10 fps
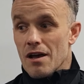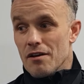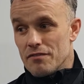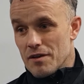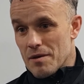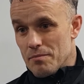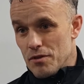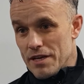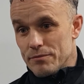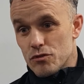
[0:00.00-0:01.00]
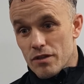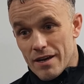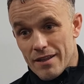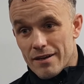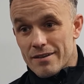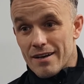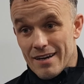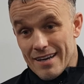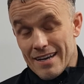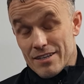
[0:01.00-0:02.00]
If you can put them two together,
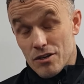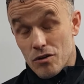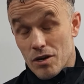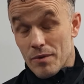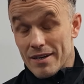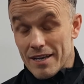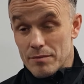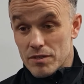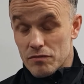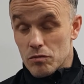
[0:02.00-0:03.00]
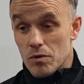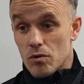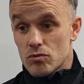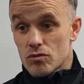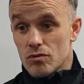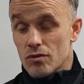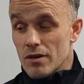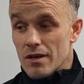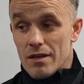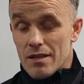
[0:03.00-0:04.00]
again, you're going to win games of football. So,
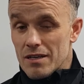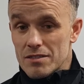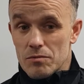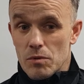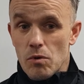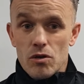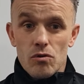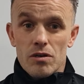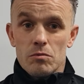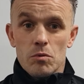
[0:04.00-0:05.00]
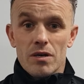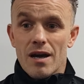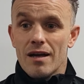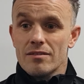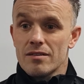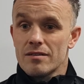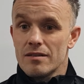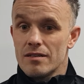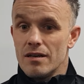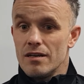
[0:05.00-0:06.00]
listen, we work on it. We work hard.
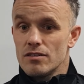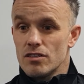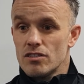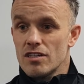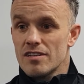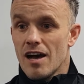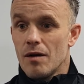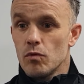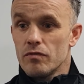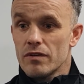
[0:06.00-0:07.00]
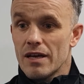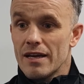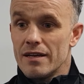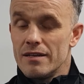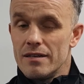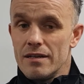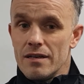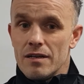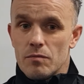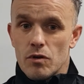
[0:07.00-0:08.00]
It just doesn't happen overnight. And
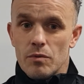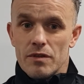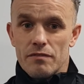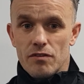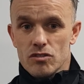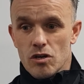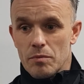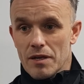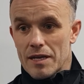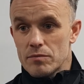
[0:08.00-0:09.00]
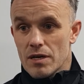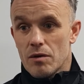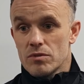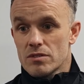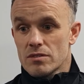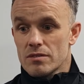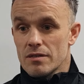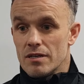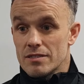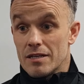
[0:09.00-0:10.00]
probably the first couple of games that I was
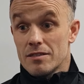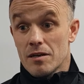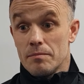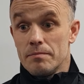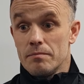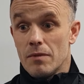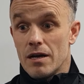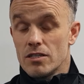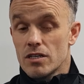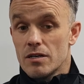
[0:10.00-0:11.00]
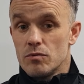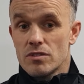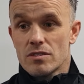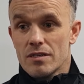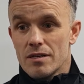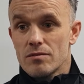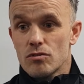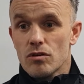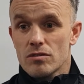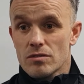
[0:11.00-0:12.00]
as the interim manager, it
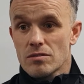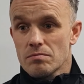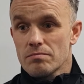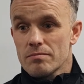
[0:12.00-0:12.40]
took us